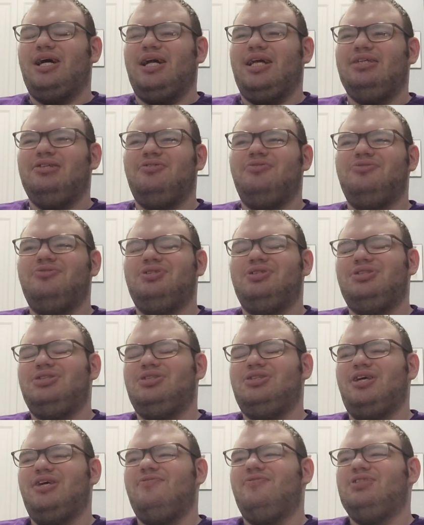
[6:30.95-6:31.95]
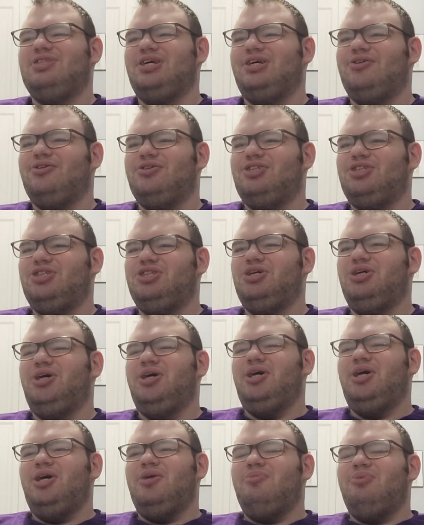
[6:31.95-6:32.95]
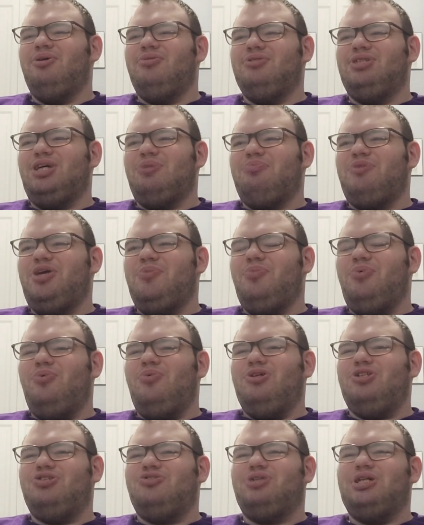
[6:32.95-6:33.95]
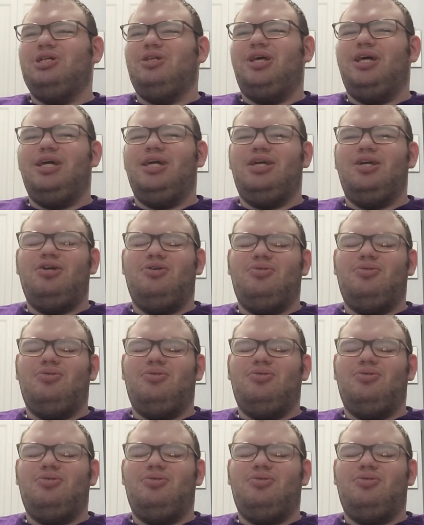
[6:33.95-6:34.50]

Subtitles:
I guess it was to save his energy, but it was like people were straight like